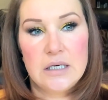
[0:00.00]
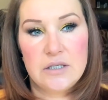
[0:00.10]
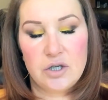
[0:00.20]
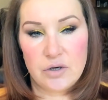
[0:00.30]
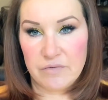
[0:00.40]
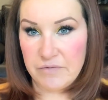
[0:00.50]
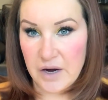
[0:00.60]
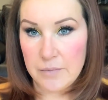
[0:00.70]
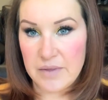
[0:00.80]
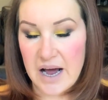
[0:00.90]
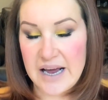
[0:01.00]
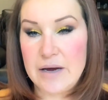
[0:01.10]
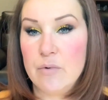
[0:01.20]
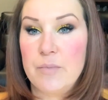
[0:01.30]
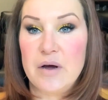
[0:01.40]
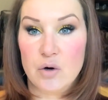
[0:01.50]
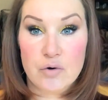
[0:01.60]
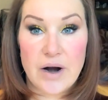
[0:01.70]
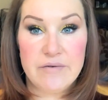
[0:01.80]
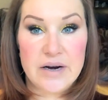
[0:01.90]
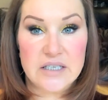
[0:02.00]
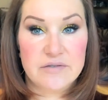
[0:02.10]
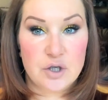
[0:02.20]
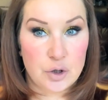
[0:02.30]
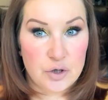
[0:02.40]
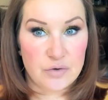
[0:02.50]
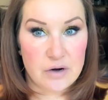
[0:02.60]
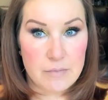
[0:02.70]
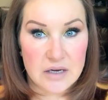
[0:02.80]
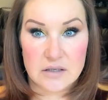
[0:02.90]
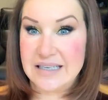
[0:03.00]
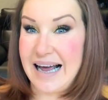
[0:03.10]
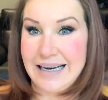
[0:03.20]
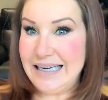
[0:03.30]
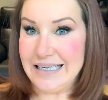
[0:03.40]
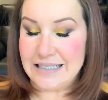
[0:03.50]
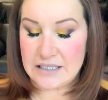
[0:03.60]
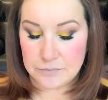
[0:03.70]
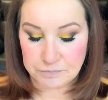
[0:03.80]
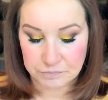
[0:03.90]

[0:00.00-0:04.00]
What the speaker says: to confirm that he will be on crate rest for 2 to 3 months at least.